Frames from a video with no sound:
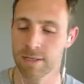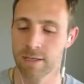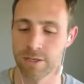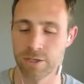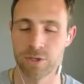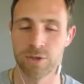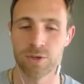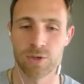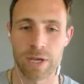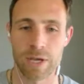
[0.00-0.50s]

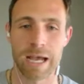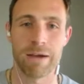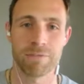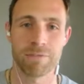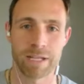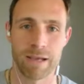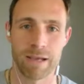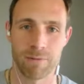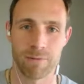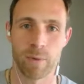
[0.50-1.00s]
You, you have
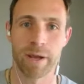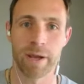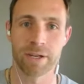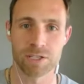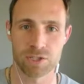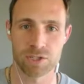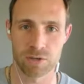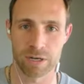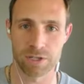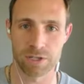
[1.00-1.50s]
to have a way
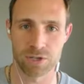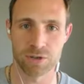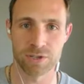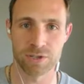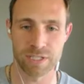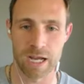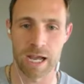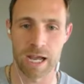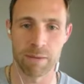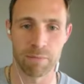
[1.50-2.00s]
to structure your
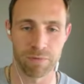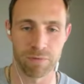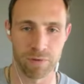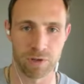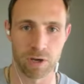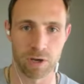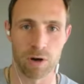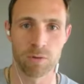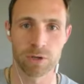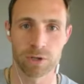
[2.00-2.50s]
time. If you
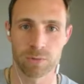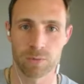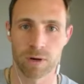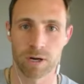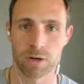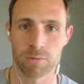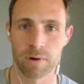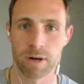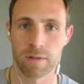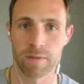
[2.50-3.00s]
don't, you're
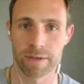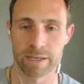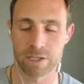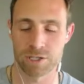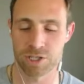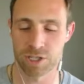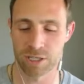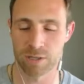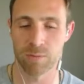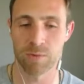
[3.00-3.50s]
running around like a
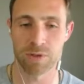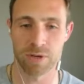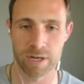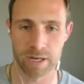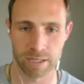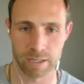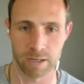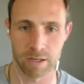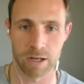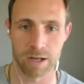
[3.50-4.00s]
chicken with your
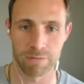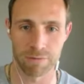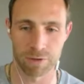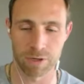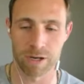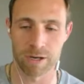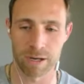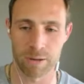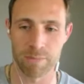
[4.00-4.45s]
head cut off, Greg.